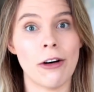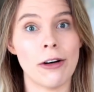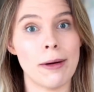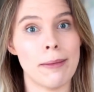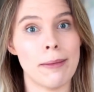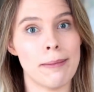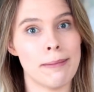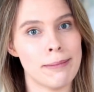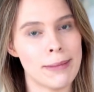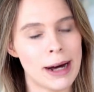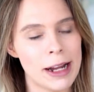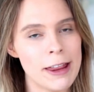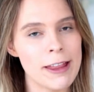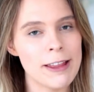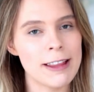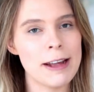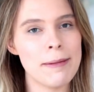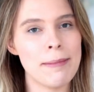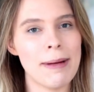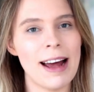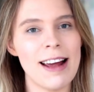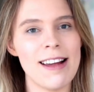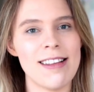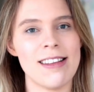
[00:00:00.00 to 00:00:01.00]
on a monthly
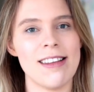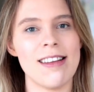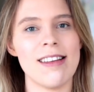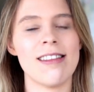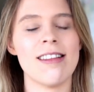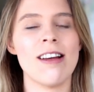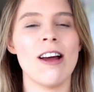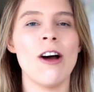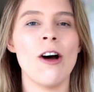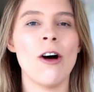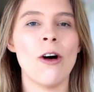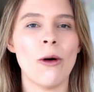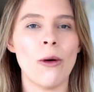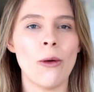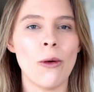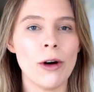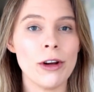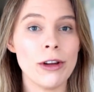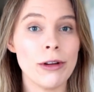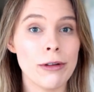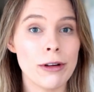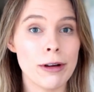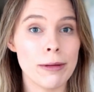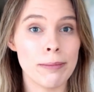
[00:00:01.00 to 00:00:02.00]
basis, or
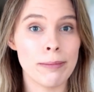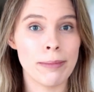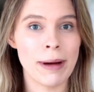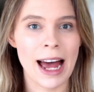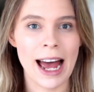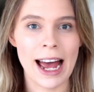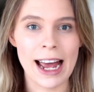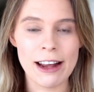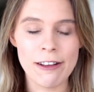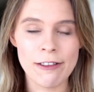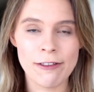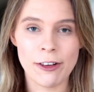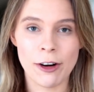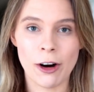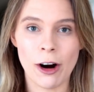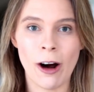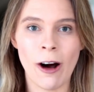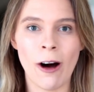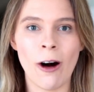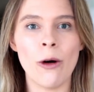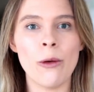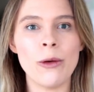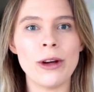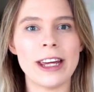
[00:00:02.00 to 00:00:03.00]
you can pay for a
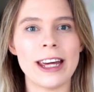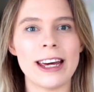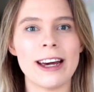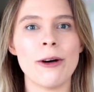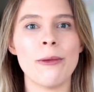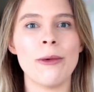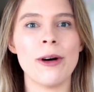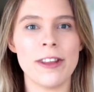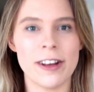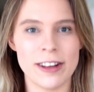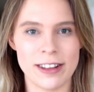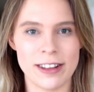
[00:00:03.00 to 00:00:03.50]
whole year with a